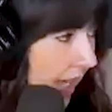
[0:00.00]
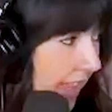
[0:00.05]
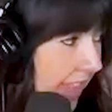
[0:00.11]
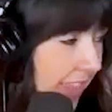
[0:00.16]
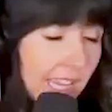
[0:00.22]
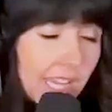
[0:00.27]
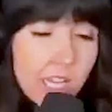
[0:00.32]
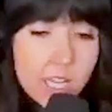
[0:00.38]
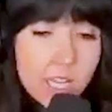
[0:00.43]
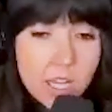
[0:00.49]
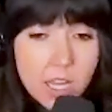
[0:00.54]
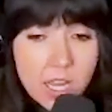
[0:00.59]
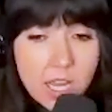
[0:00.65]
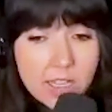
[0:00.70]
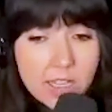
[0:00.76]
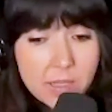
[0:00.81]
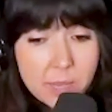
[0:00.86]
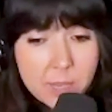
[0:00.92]
think
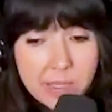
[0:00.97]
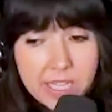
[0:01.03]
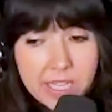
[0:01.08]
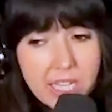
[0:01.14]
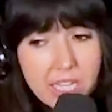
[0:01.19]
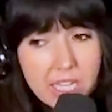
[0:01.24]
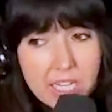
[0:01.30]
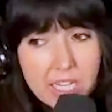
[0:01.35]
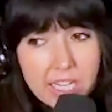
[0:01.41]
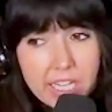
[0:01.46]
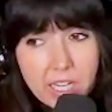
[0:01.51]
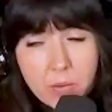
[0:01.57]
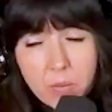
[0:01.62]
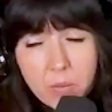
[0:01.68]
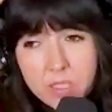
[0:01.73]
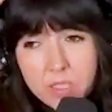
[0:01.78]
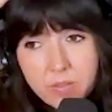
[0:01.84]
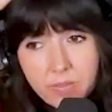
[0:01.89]
at the beginning it
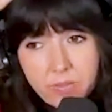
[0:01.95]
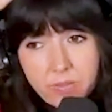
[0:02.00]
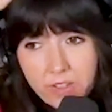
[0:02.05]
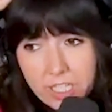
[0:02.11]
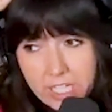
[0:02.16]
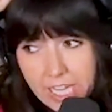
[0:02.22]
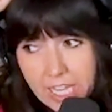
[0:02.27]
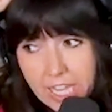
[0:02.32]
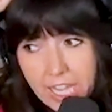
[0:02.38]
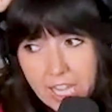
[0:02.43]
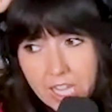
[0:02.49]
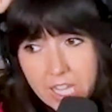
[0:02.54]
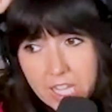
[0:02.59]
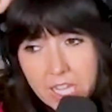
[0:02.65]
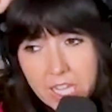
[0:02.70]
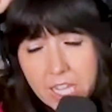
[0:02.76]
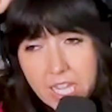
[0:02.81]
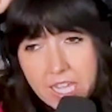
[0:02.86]
was funny,
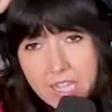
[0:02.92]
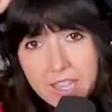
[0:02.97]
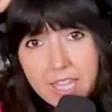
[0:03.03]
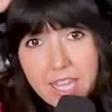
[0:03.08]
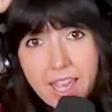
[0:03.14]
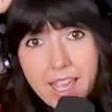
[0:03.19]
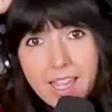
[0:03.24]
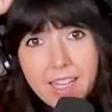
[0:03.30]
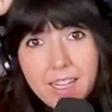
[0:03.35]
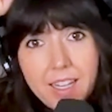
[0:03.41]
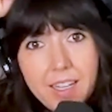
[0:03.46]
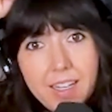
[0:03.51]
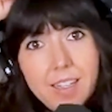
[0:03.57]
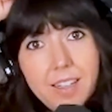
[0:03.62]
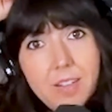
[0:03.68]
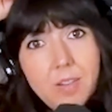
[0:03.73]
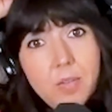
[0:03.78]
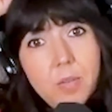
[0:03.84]
and then
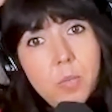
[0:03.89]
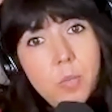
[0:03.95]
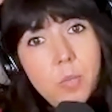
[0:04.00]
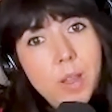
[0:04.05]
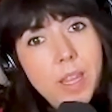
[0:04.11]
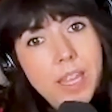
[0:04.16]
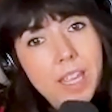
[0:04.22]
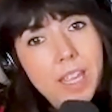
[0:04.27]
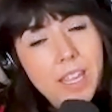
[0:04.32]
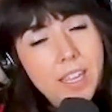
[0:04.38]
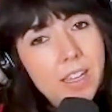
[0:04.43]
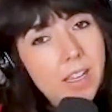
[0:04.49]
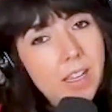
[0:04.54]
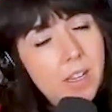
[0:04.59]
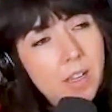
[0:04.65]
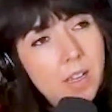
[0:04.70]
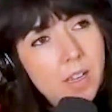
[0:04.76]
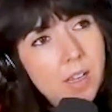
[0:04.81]
we
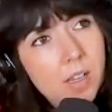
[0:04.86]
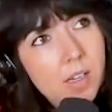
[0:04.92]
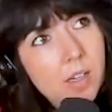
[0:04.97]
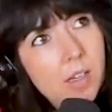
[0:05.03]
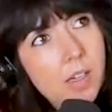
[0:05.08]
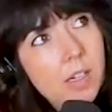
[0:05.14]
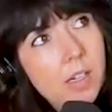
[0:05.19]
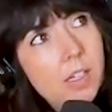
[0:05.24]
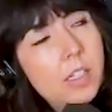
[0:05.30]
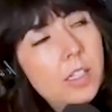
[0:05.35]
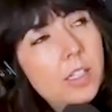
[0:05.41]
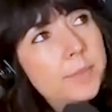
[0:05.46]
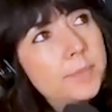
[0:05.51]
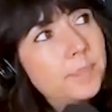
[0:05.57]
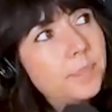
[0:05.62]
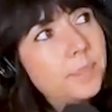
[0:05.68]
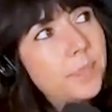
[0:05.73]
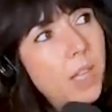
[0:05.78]

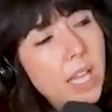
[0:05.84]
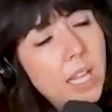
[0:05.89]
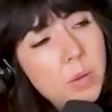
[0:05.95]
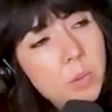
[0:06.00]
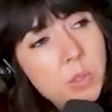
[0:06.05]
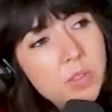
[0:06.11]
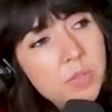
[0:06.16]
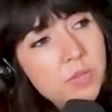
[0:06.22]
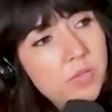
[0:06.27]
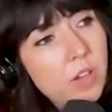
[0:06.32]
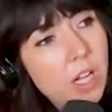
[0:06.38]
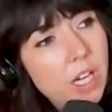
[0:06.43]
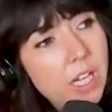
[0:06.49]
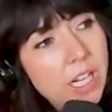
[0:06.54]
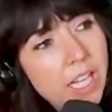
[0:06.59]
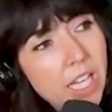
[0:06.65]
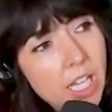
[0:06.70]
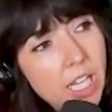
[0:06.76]
it was
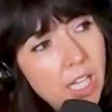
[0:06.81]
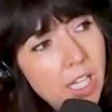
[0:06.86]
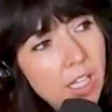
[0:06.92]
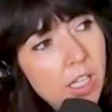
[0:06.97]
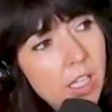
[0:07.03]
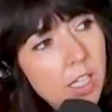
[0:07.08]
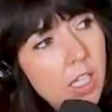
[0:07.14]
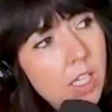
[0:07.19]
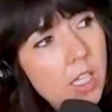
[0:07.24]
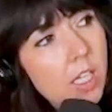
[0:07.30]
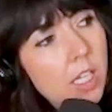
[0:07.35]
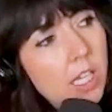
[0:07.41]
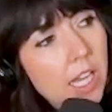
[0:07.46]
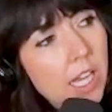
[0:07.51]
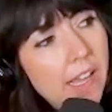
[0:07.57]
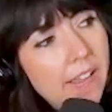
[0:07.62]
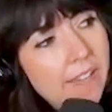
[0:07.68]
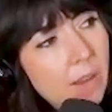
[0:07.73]
funny,
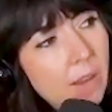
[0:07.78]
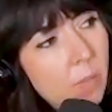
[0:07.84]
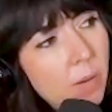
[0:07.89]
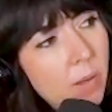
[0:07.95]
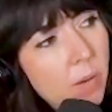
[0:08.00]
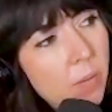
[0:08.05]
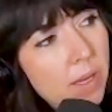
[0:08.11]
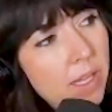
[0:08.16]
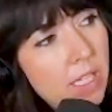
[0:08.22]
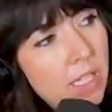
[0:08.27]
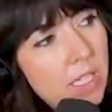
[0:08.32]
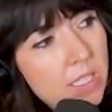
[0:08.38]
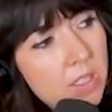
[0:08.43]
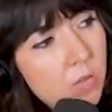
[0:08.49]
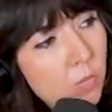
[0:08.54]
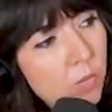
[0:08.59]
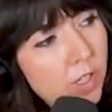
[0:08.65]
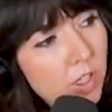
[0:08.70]
and then we went
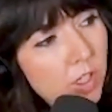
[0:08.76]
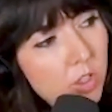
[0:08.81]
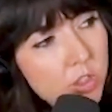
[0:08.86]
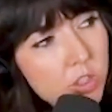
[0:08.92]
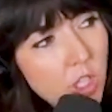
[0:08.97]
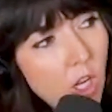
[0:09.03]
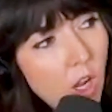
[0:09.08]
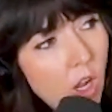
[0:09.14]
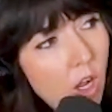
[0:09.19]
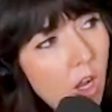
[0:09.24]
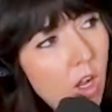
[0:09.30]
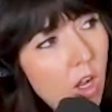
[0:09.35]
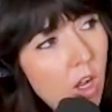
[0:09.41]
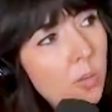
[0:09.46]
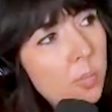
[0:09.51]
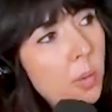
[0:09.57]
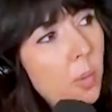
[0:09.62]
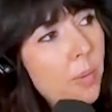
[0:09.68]
into real
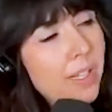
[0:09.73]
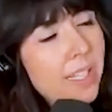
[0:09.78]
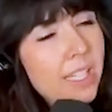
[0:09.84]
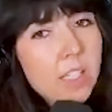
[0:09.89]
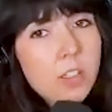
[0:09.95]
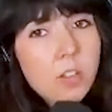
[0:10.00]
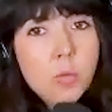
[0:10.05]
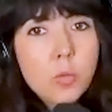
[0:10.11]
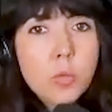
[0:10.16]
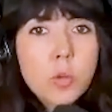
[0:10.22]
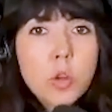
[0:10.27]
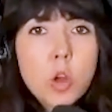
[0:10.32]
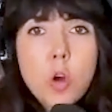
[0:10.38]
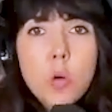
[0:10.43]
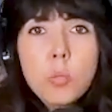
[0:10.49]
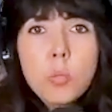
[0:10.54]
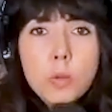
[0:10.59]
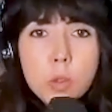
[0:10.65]
talk, but we didn't
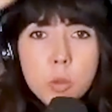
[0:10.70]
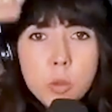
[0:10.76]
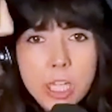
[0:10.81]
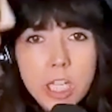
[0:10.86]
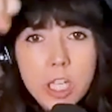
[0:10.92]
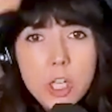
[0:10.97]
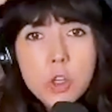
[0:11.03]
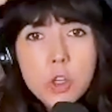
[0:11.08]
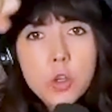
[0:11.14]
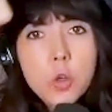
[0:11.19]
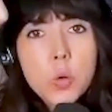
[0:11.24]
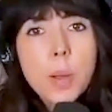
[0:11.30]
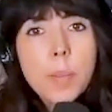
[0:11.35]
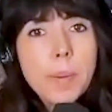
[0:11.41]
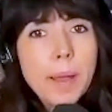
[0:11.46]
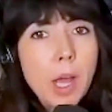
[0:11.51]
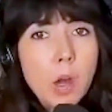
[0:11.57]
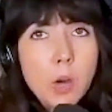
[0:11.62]
go booey hoo
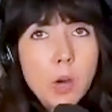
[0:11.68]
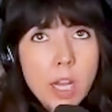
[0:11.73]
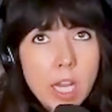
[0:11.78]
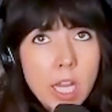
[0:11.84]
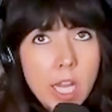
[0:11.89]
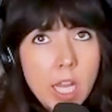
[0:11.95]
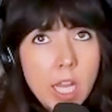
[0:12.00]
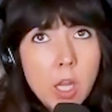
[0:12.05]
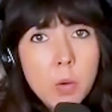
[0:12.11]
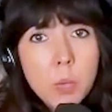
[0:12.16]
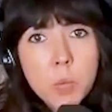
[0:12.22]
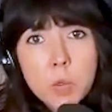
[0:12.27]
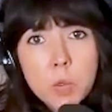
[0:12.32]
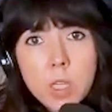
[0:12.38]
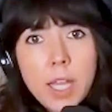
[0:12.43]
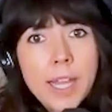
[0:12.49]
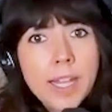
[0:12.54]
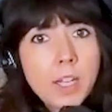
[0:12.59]
about it. We're
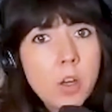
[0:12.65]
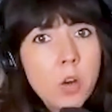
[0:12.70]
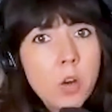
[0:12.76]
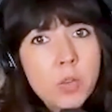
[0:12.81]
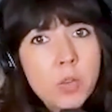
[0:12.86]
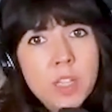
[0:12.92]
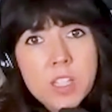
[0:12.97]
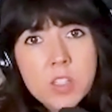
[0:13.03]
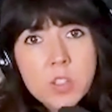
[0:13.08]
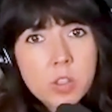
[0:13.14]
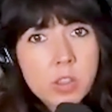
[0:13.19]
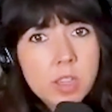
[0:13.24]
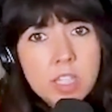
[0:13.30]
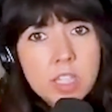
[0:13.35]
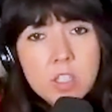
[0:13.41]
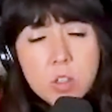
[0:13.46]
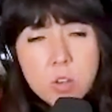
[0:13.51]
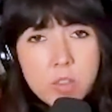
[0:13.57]
like, oh, these are
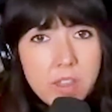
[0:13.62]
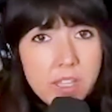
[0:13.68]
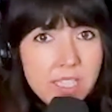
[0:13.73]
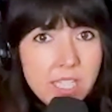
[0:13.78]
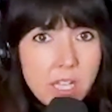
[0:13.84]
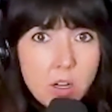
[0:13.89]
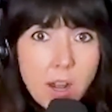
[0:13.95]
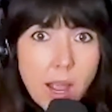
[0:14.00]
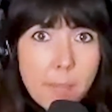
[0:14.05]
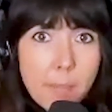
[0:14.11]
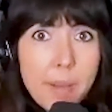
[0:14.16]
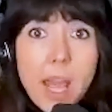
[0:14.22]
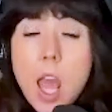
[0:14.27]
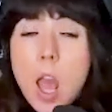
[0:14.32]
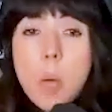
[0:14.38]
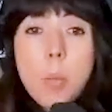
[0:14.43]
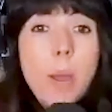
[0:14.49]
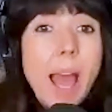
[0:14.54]
things that are happening.
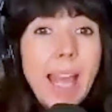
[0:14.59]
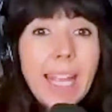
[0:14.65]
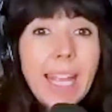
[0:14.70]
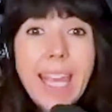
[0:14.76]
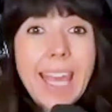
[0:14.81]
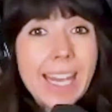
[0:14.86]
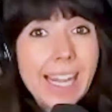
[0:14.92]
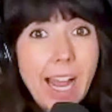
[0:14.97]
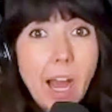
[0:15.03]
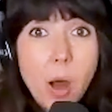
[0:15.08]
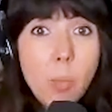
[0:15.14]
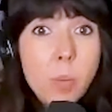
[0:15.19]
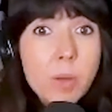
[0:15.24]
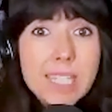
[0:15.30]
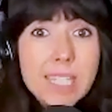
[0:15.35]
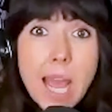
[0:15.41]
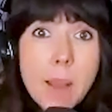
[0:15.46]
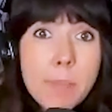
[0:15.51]
I can't help
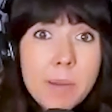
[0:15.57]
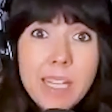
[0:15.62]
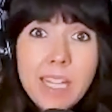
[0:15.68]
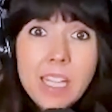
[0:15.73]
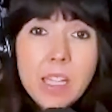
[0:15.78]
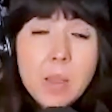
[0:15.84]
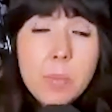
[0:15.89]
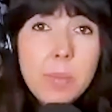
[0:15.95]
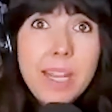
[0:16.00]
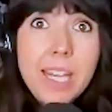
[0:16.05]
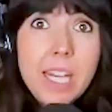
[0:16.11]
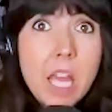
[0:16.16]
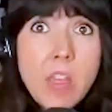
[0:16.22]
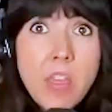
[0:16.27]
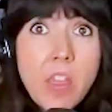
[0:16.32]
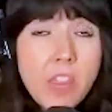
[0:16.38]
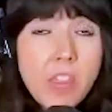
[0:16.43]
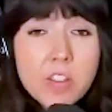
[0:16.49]
what's happening in the media,
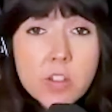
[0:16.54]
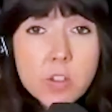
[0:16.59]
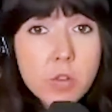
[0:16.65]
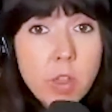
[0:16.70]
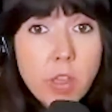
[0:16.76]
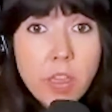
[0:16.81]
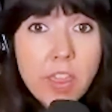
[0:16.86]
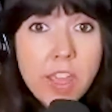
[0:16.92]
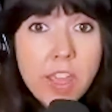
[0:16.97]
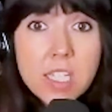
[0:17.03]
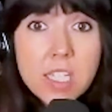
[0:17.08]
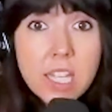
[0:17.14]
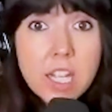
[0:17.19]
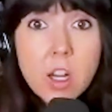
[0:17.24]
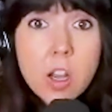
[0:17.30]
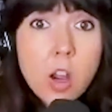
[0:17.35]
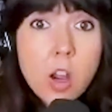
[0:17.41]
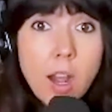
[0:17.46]
that these are the things
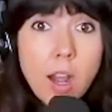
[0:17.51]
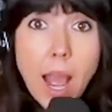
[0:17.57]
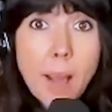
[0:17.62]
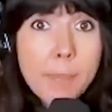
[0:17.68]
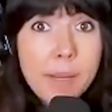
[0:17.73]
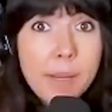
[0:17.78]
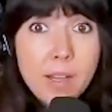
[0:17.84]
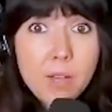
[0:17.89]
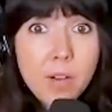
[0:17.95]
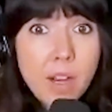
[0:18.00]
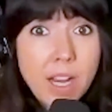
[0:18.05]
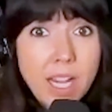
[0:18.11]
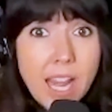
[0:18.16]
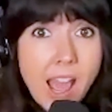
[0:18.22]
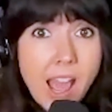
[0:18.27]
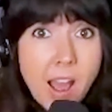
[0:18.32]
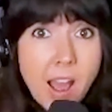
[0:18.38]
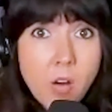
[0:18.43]
that are happening right
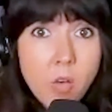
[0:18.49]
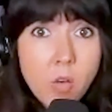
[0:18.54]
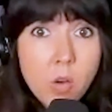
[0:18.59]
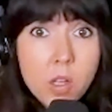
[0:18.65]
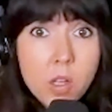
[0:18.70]
now.